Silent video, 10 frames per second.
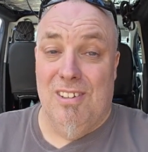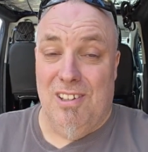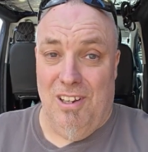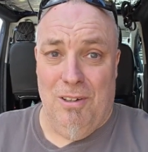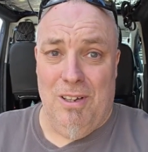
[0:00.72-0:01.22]

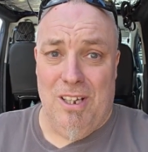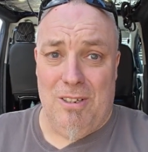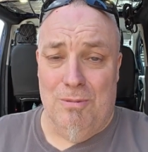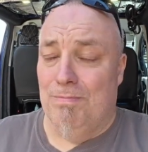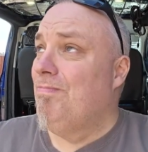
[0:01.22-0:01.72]
Hello,
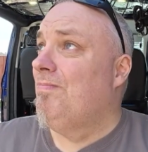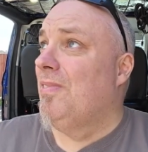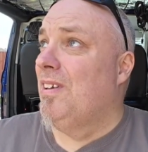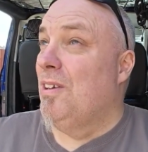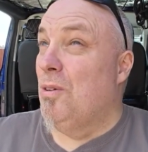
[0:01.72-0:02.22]
hello.
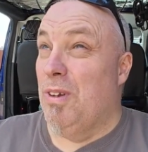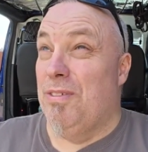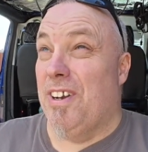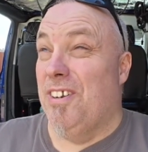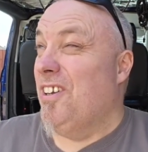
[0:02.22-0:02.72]
We've
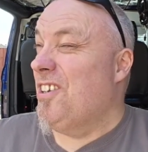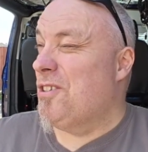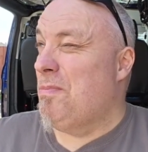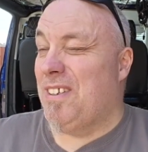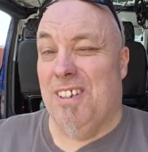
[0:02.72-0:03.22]
had an
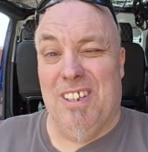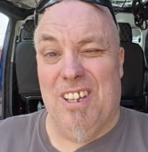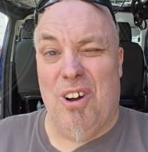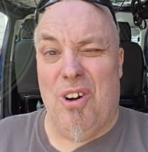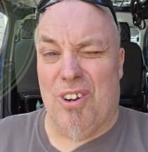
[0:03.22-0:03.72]

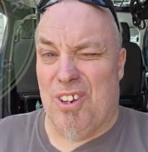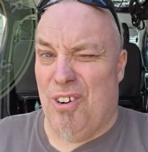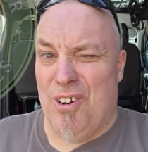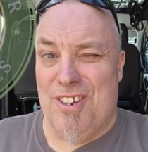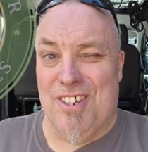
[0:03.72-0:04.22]
unexpectedly
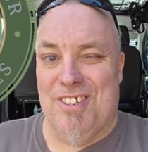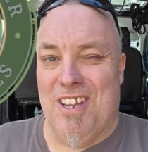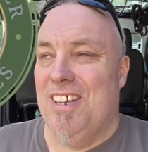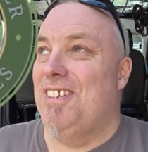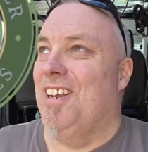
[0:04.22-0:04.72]
gorgeous
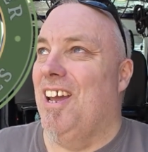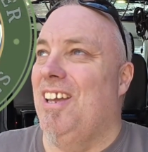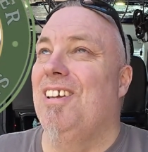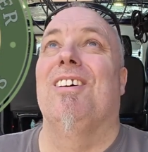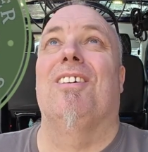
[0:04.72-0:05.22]
day
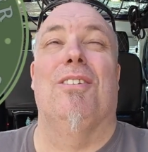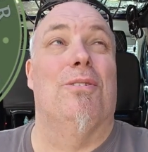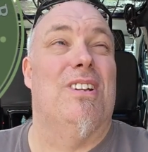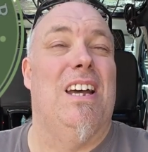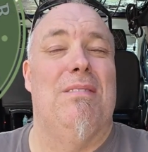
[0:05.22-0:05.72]
today because it
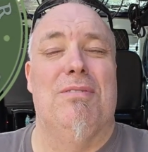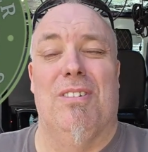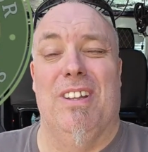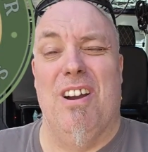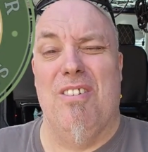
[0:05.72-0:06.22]
was
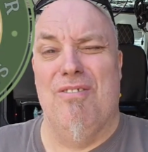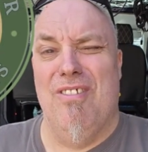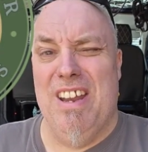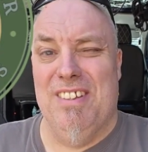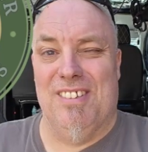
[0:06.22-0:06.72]
absolutely
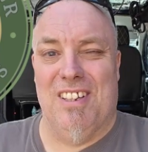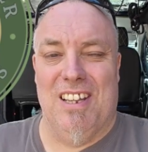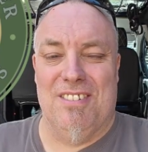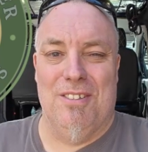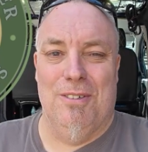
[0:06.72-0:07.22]
horrendous the
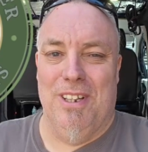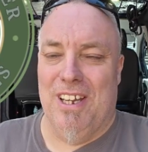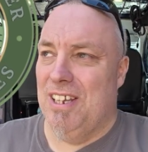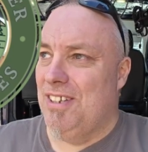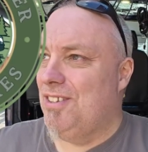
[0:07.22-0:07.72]
last 2
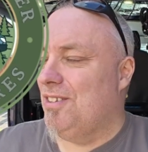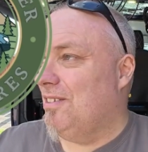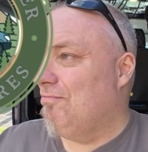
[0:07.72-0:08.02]
days.